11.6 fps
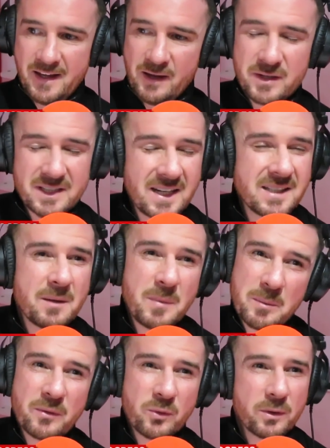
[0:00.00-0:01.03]
if you says to
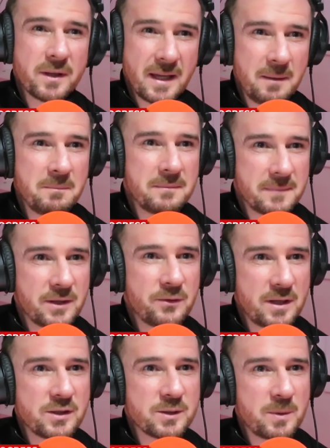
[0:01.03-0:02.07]
me before the game that
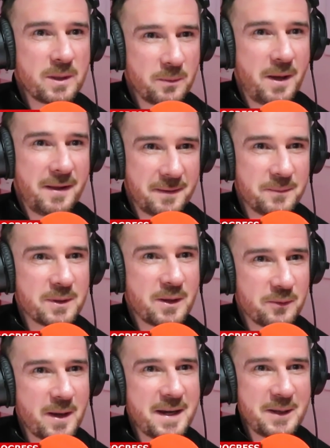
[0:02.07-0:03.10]
Rangers would
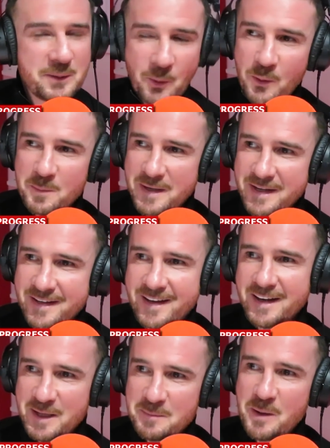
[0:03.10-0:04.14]
have went to Dortmund
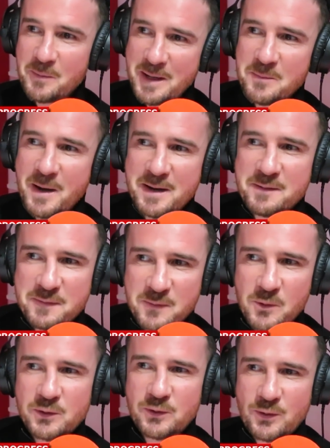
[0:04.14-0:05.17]
and come away winning
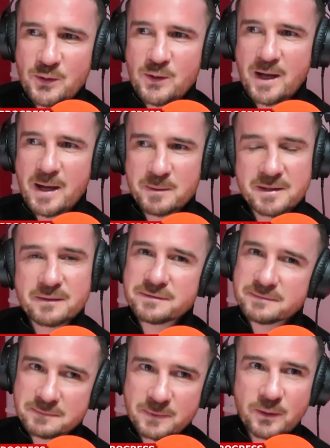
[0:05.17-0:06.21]
4-2, I would
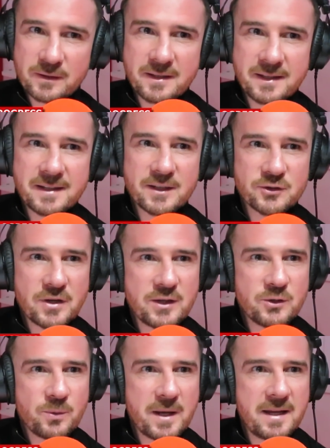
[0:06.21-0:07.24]
have looked at you in a
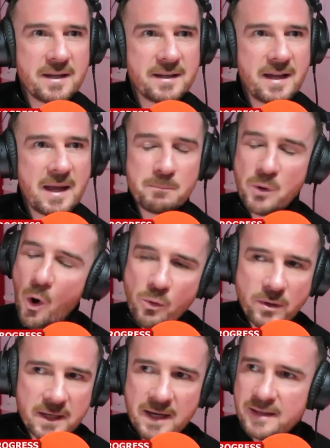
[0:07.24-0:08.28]
strange way. But
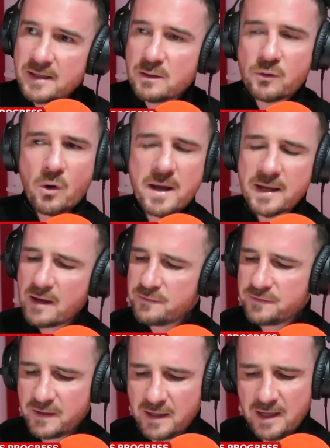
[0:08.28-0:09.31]
all credit, you've got to
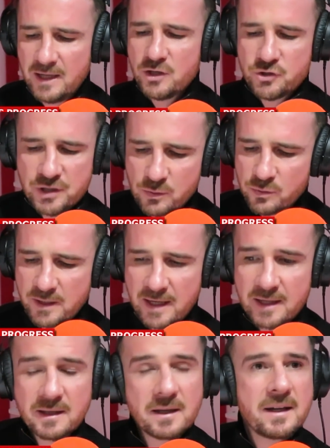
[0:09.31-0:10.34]
give Gio
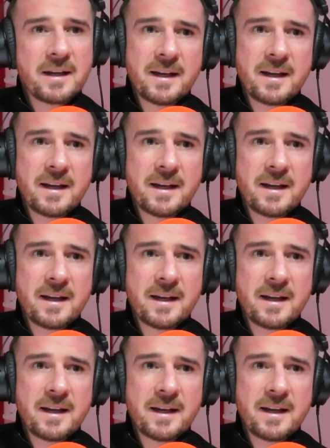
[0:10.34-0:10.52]
credit.